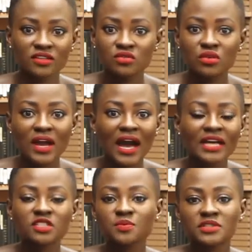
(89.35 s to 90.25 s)
You
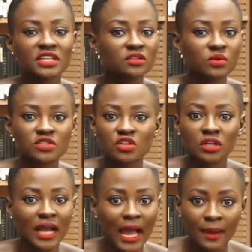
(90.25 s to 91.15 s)
can't predict what's
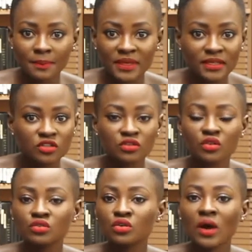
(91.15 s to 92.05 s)
going to happen. You
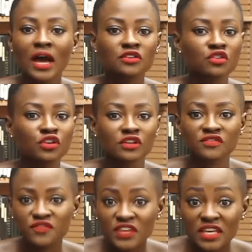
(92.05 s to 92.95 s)
don't know how you're going
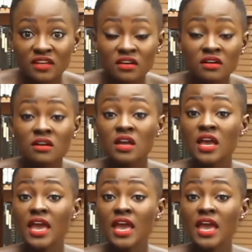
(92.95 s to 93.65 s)
to feel.